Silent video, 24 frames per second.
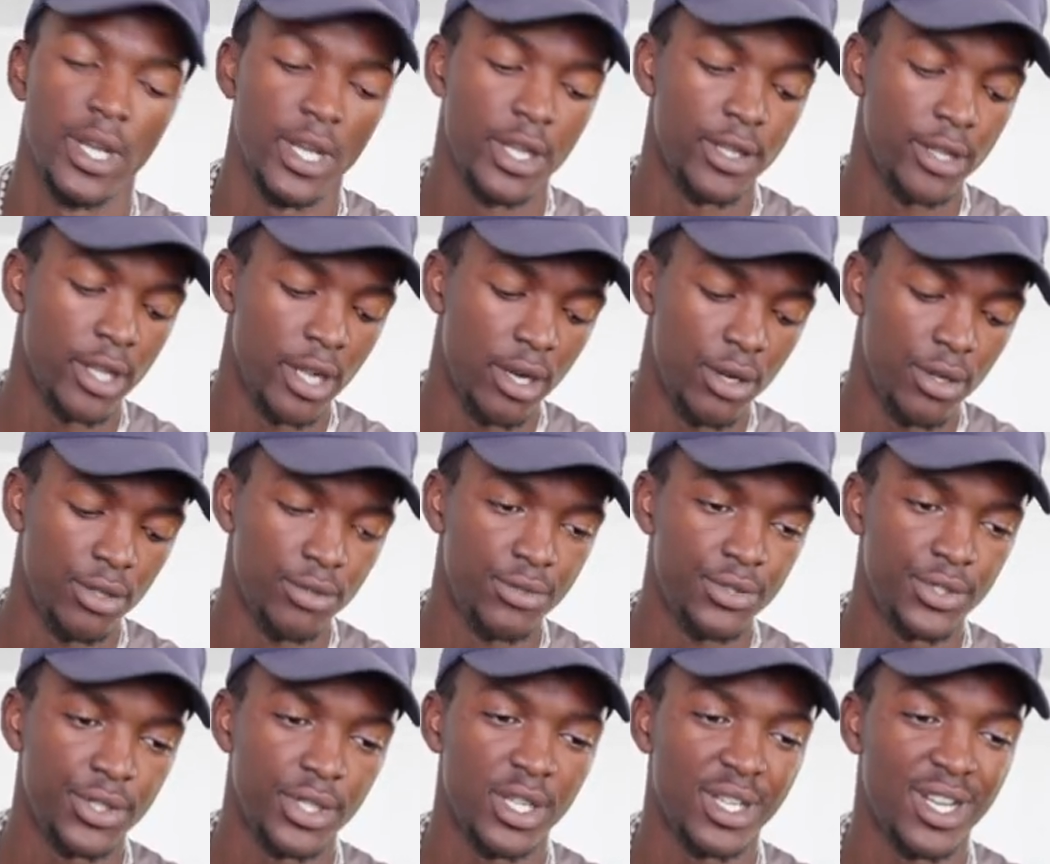In the
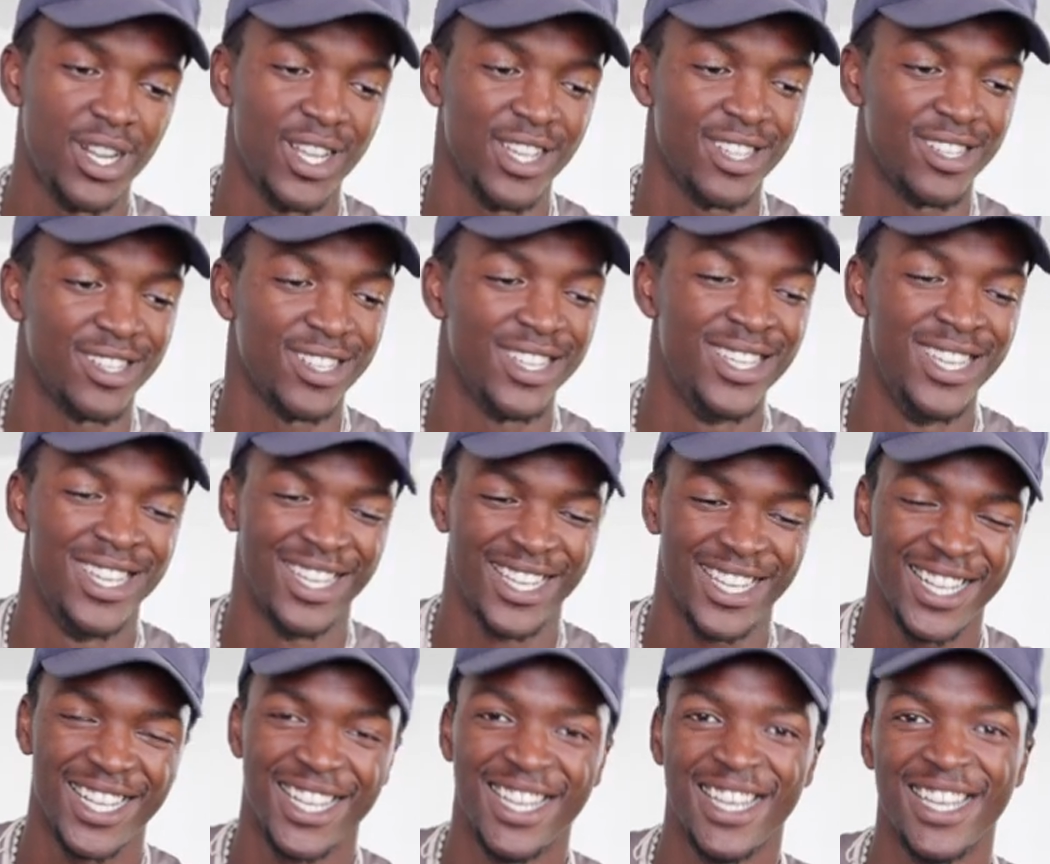laundry, like
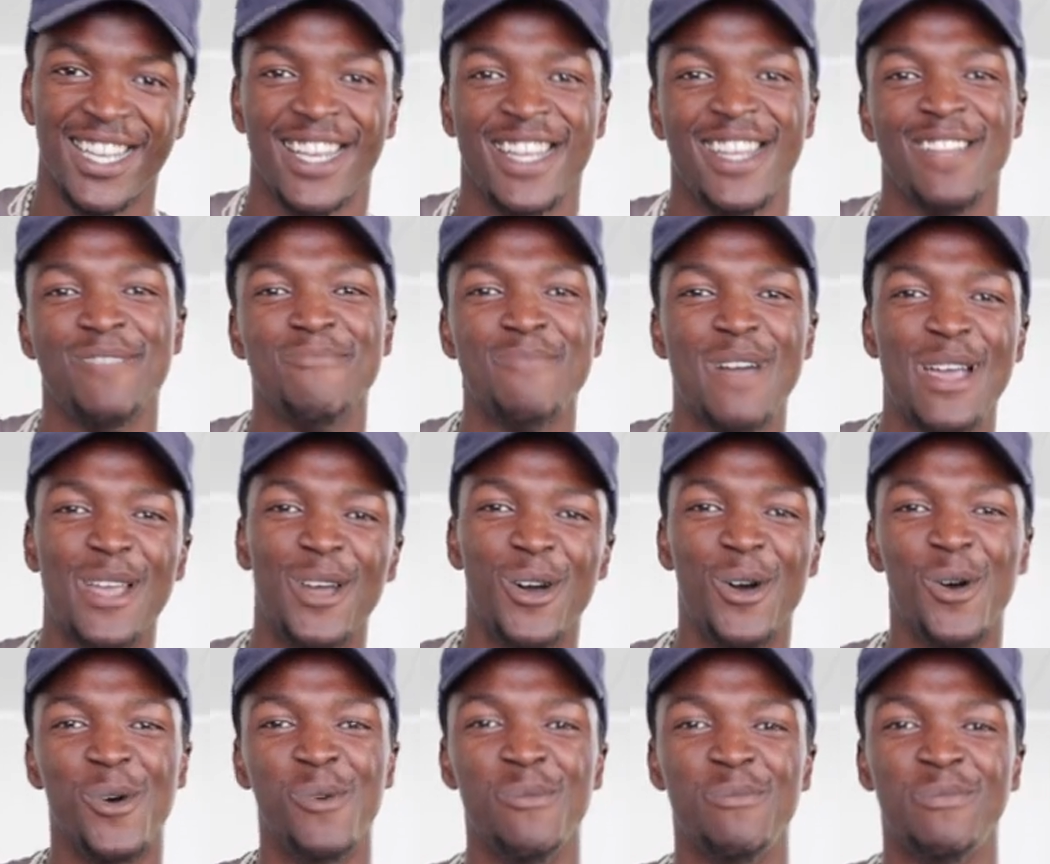in my
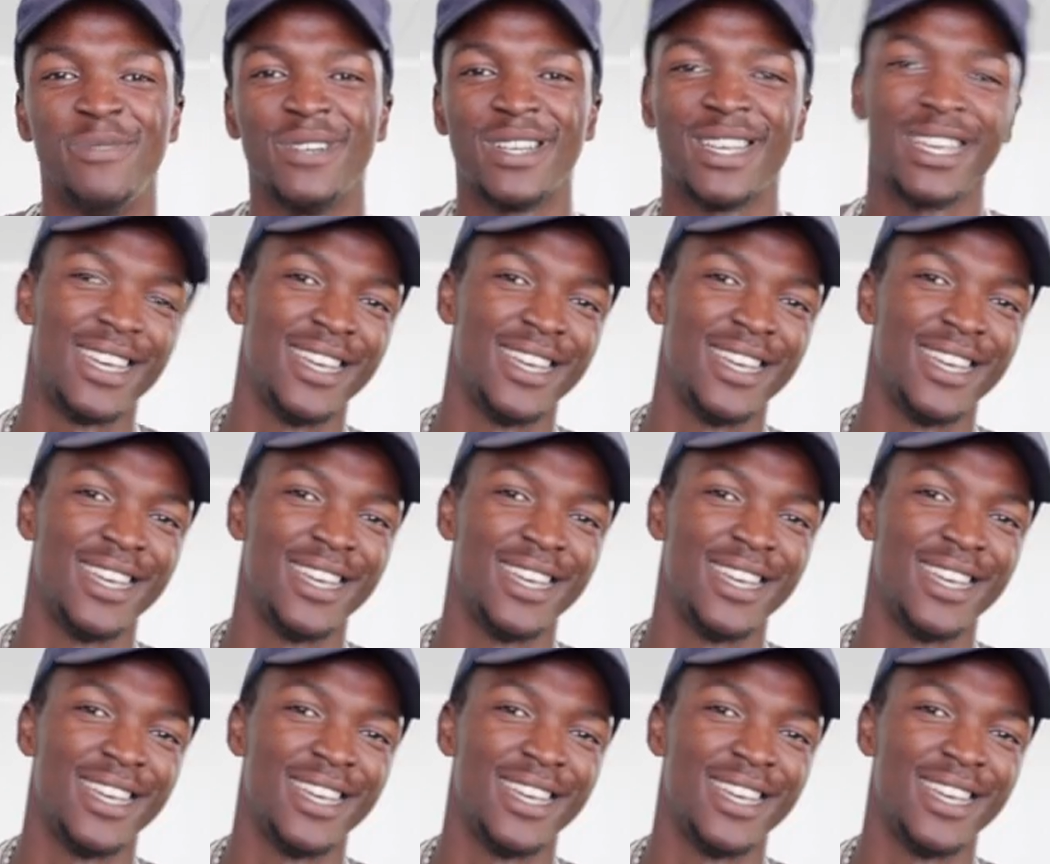home,